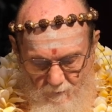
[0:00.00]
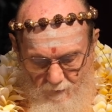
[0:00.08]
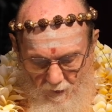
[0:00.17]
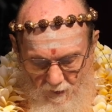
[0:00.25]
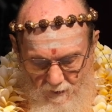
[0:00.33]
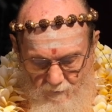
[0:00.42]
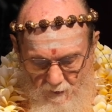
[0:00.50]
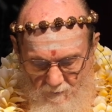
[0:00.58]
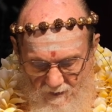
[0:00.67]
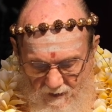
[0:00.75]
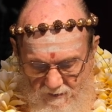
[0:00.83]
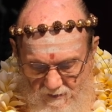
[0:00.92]
part of your
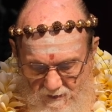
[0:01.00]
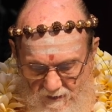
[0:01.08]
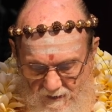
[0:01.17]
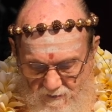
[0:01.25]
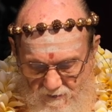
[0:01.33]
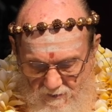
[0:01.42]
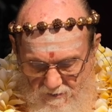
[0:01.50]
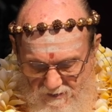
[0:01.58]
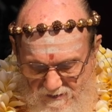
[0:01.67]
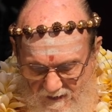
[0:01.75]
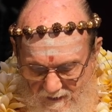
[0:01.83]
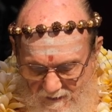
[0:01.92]
mind and nature
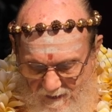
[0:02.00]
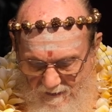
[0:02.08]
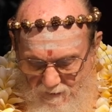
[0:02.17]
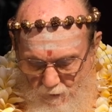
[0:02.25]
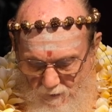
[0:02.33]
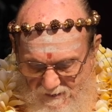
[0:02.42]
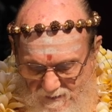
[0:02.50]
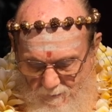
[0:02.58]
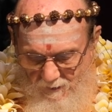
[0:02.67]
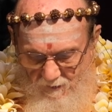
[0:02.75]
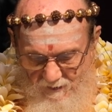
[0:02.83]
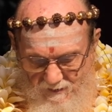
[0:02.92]
does not like to
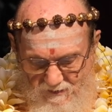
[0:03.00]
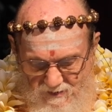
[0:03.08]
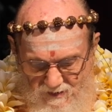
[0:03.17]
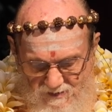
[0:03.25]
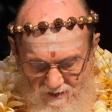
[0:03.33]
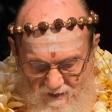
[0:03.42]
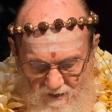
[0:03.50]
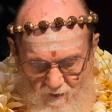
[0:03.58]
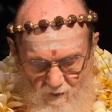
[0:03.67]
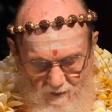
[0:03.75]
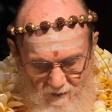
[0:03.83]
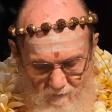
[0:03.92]
experience the
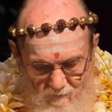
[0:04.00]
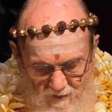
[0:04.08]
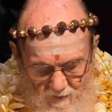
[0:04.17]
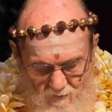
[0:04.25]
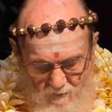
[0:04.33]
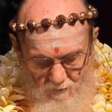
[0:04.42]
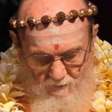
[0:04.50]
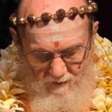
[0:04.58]
security of the eternal